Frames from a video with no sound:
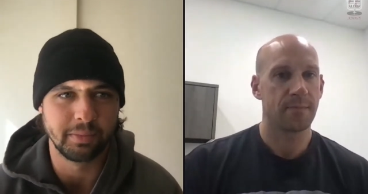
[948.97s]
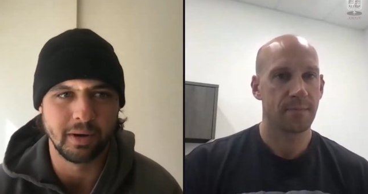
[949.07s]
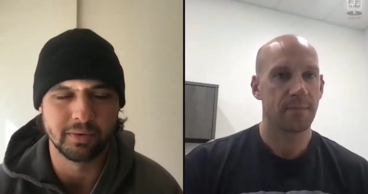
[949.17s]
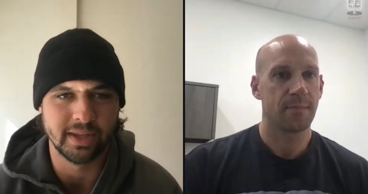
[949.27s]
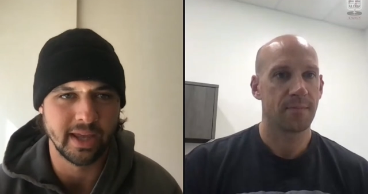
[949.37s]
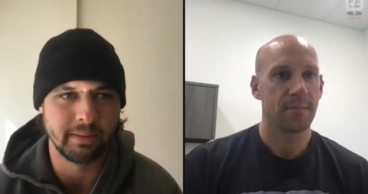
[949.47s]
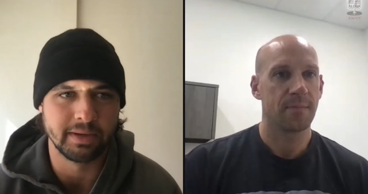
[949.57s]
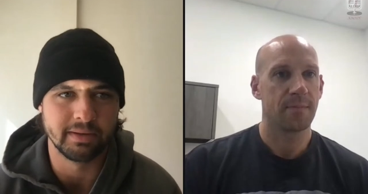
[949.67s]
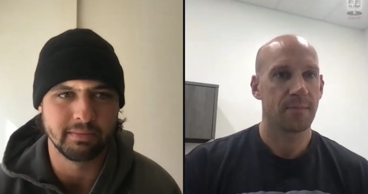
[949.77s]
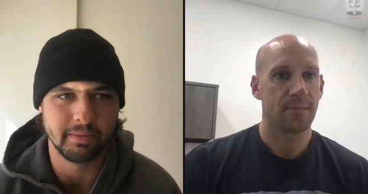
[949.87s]
Speaker 1: football with them,
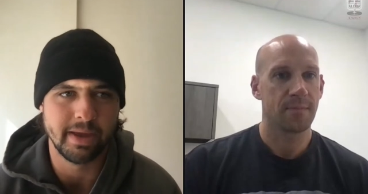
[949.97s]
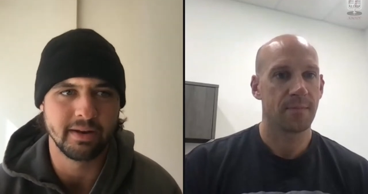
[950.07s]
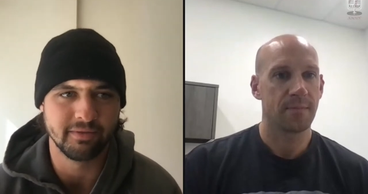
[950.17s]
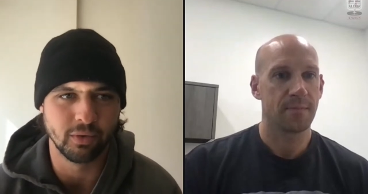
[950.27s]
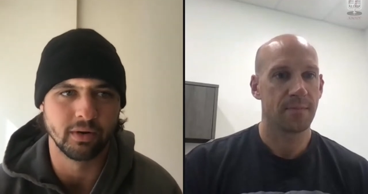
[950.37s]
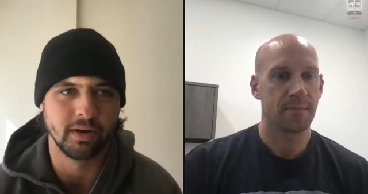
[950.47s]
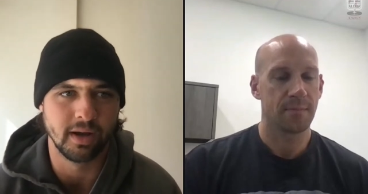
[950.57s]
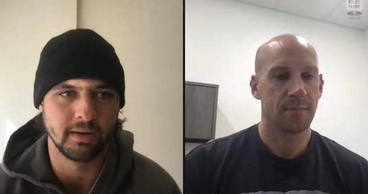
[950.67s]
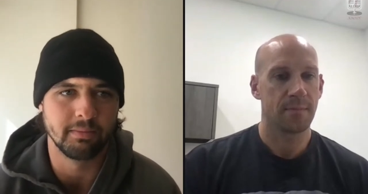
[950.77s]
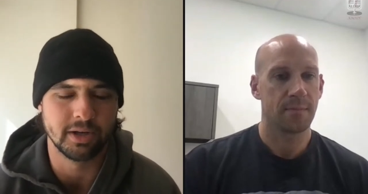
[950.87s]
and it, it made it for
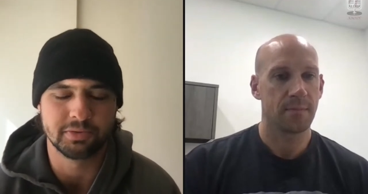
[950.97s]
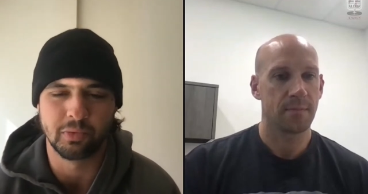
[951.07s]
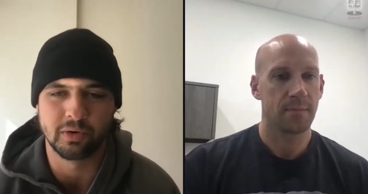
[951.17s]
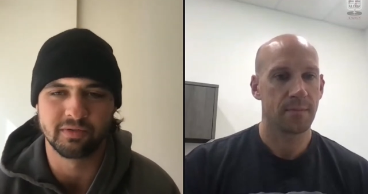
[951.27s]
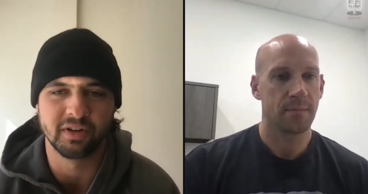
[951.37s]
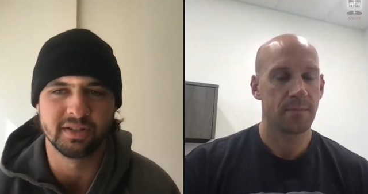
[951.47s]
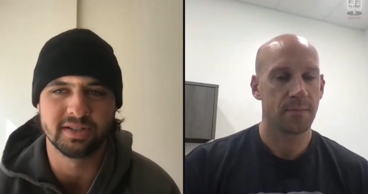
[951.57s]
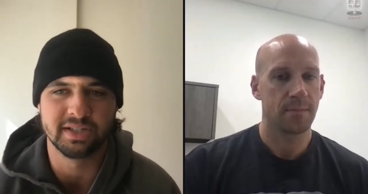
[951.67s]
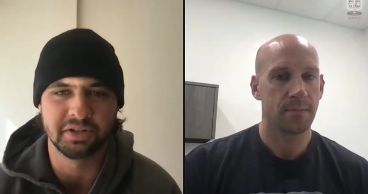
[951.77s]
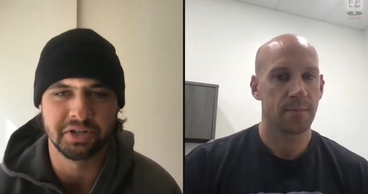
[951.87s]
a much more fun
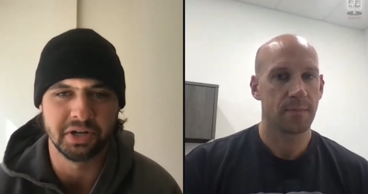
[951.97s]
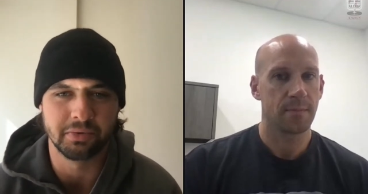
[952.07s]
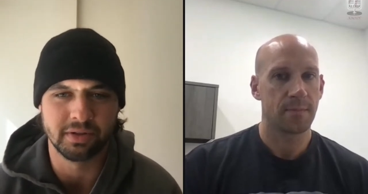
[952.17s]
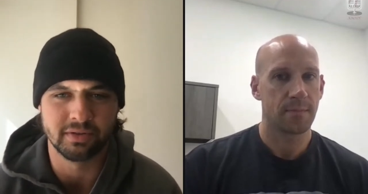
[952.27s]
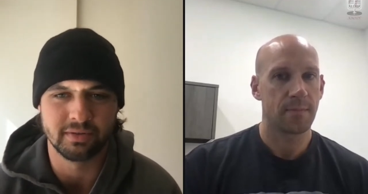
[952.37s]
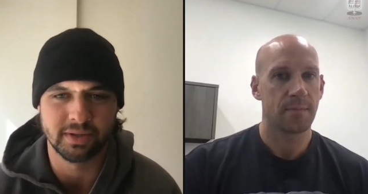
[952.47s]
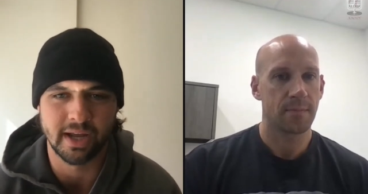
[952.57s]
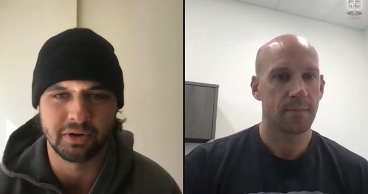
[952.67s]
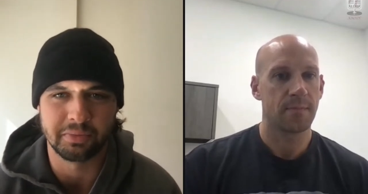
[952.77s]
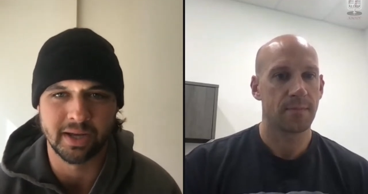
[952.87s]
senior year with those, with
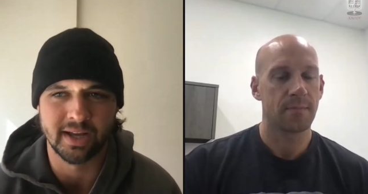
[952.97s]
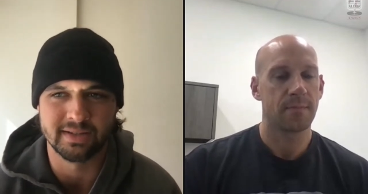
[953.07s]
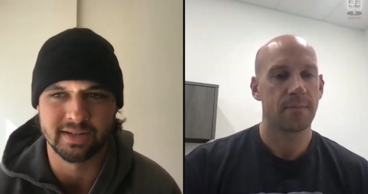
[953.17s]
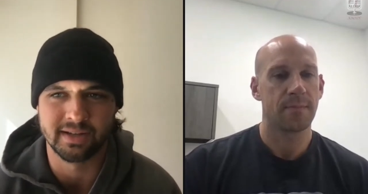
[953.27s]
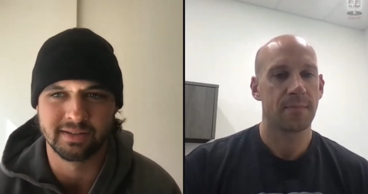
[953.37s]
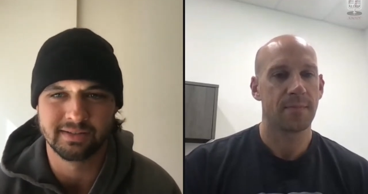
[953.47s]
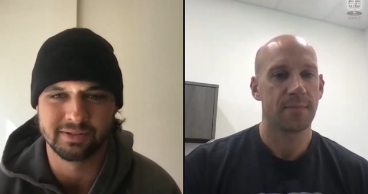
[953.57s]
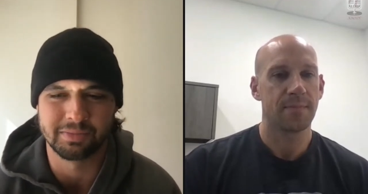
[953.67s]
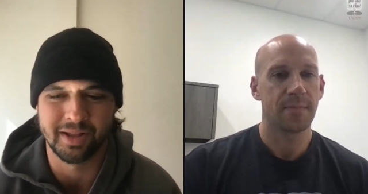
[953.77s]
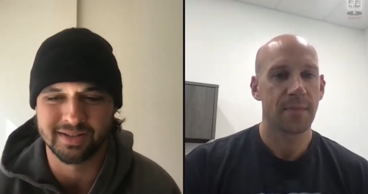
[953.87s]
that group of guys. Yeah, it
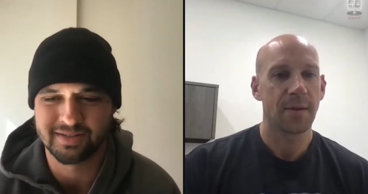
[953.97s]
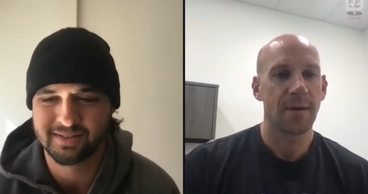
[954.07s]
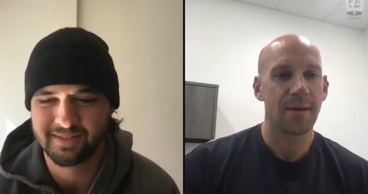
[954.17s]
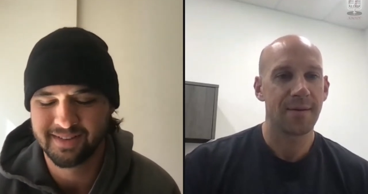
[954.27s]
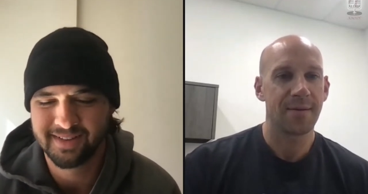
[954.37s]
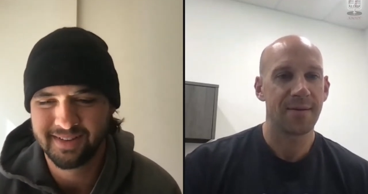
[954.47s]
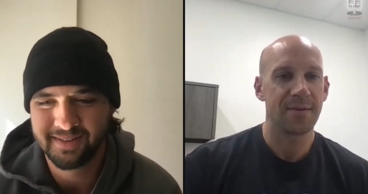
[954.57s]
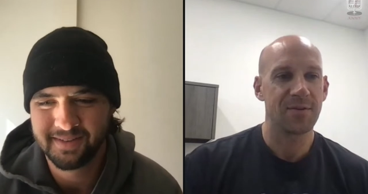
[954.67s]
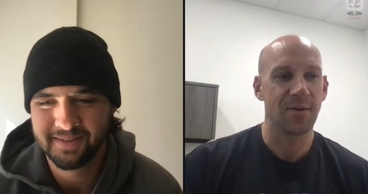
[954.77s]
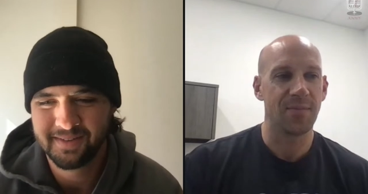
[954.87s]
was a blast
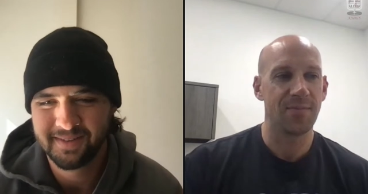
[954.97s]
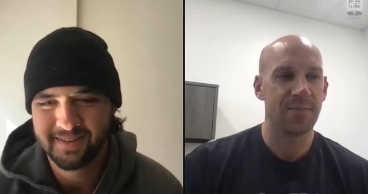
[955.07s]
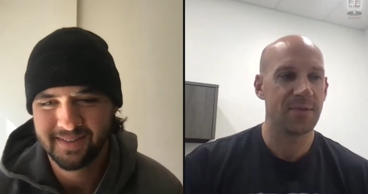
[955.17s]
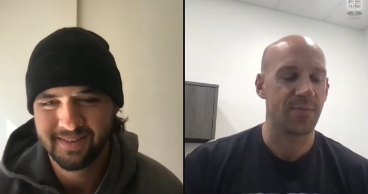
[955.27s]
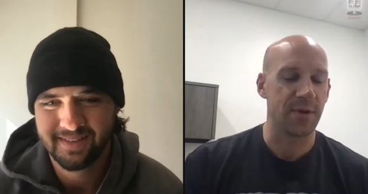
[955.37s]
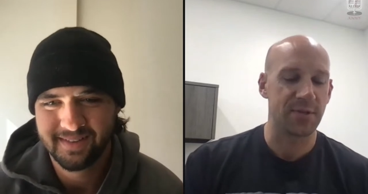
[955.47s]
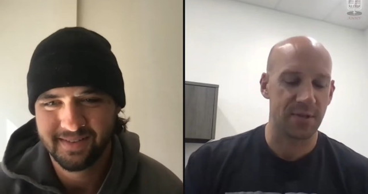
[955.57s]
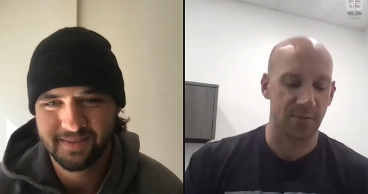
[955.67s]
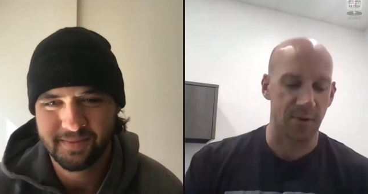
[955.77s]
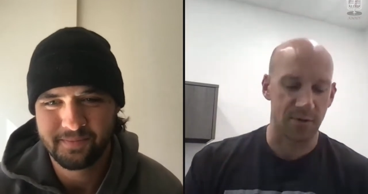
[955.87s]
Speaker 2: so spring
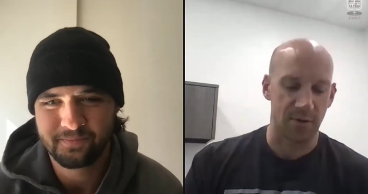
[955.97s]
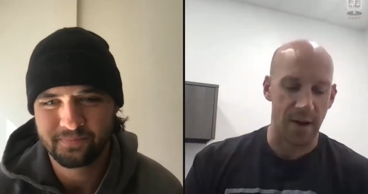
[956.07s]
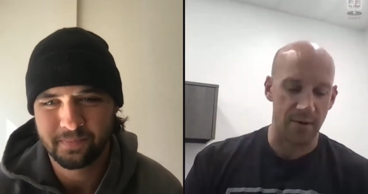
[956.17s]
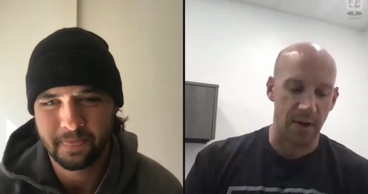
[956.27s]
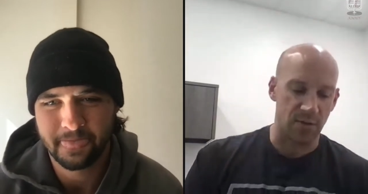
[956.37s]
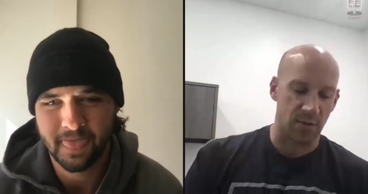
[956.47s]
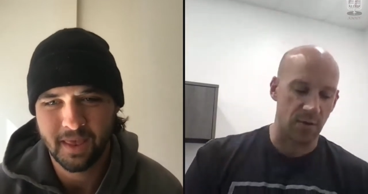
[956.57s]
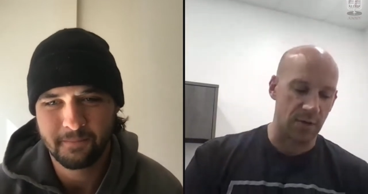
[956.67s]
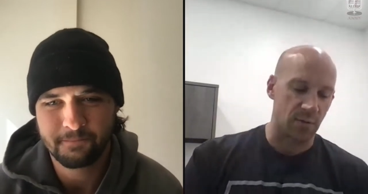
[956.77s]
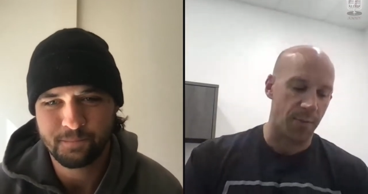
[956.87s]
season rolls around. You guys,
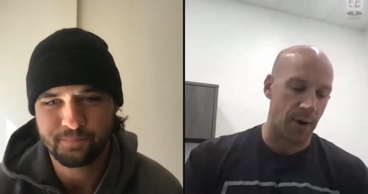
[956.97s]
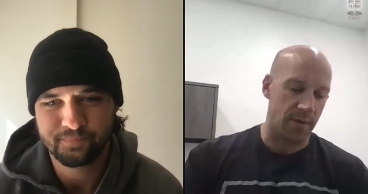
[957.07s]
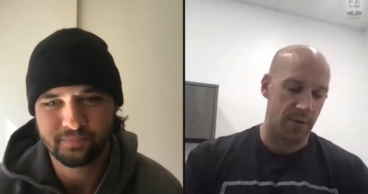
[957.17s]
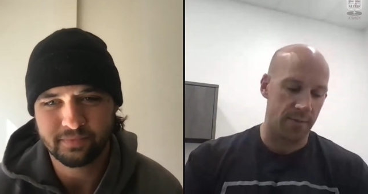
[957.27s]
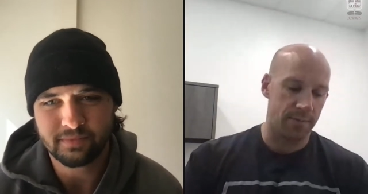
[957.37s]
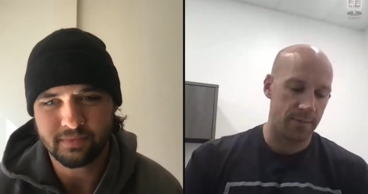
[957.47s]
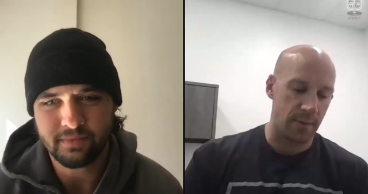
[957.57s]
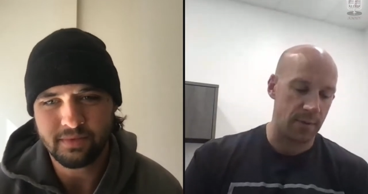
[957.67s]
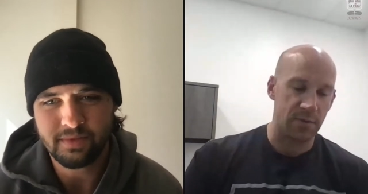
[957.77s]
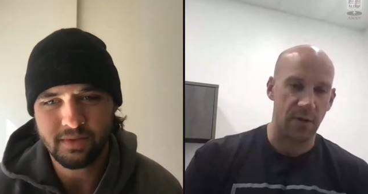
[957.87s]
you guys were part of a, I
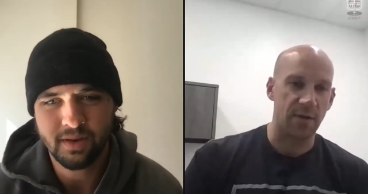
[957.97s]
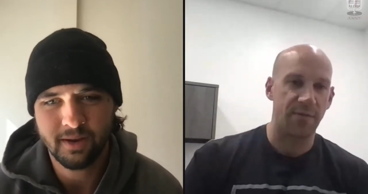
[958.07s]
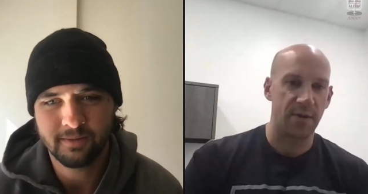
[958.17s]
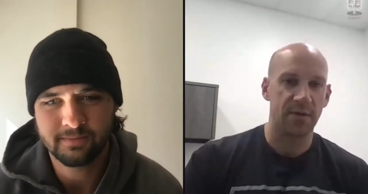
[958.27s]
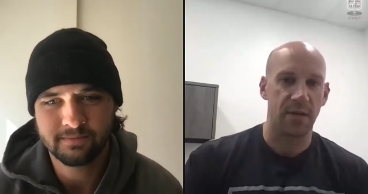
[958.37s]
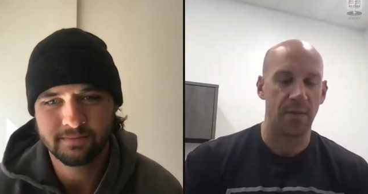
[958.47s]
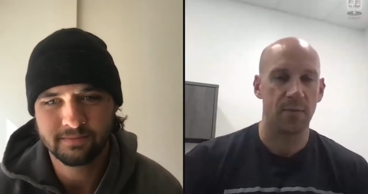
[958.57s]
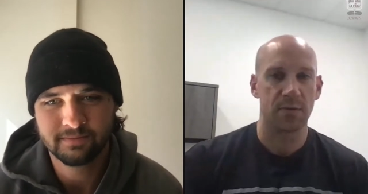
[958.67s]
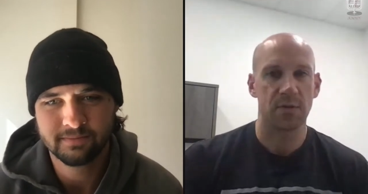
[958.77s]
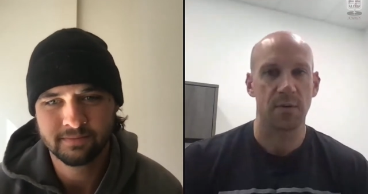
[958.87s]
mean, it was an undefeated team.
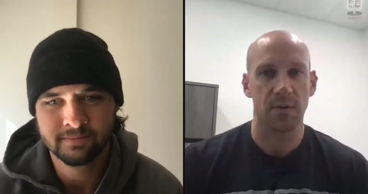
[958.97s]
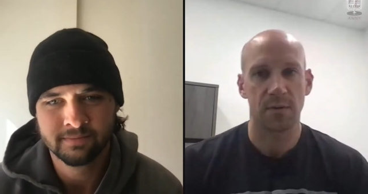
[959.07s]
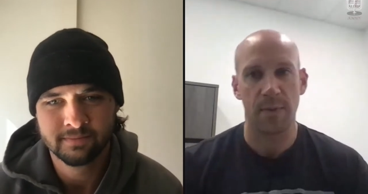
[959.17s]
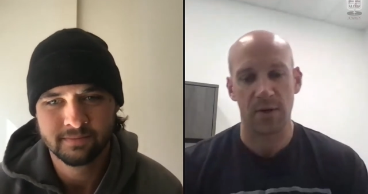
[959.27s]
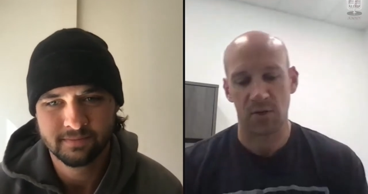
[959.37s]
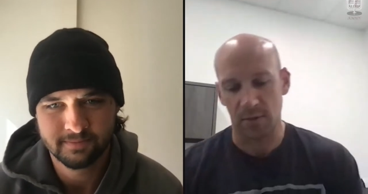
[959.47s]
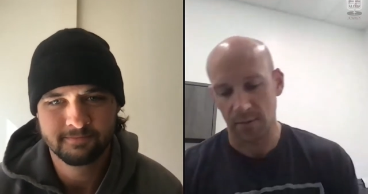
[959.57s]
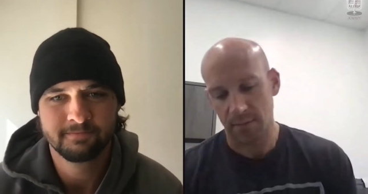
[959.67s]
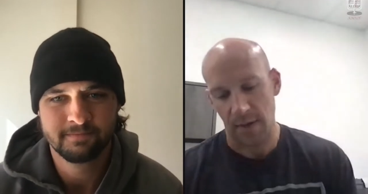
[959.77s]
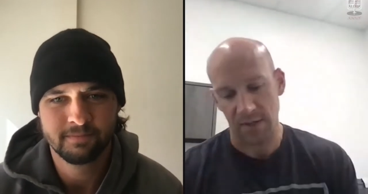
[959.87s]
It was a, a special